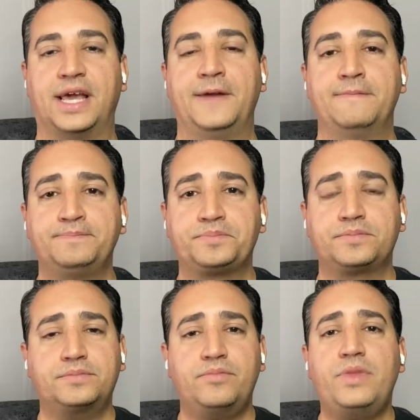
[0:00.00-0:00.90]
Kane.
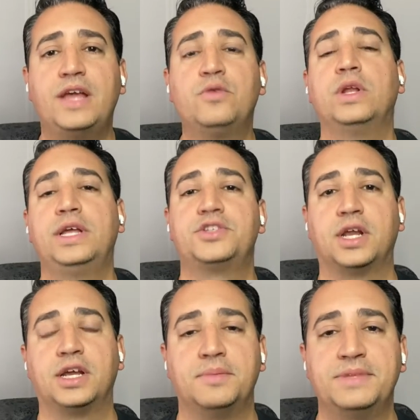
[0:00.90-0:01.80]
It really is
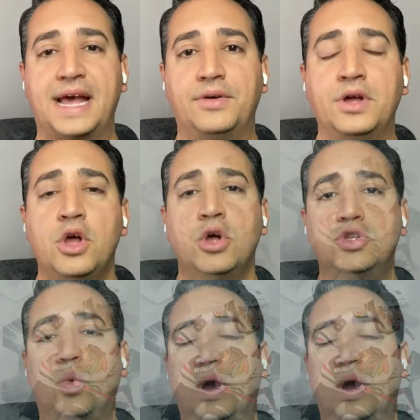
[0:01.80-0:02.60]
going to come down to